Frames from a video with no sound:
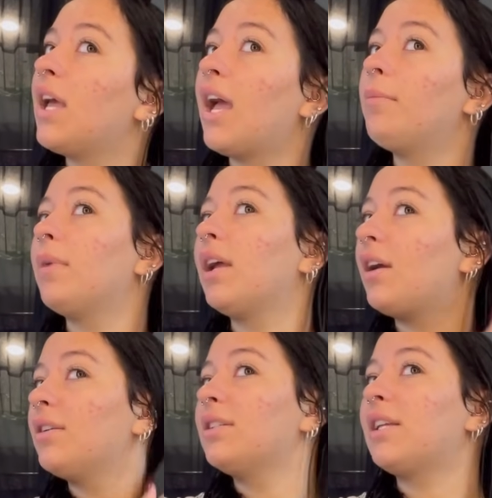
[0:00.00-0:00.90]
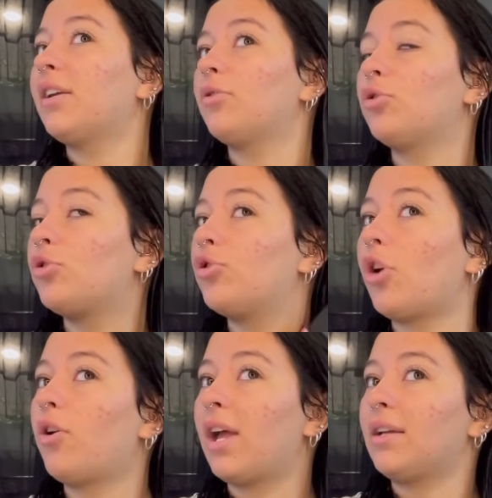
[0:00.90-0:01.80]
And my hair detangles
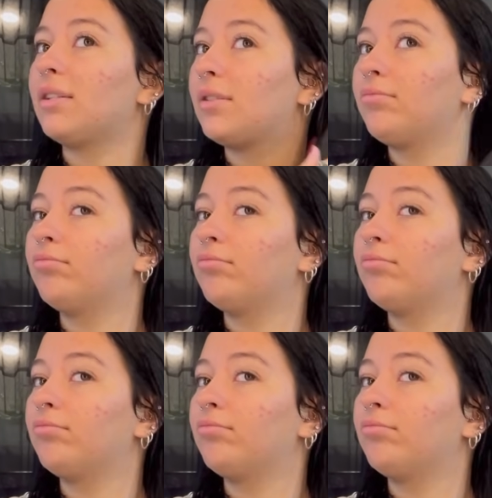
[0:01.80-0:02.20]
so nice.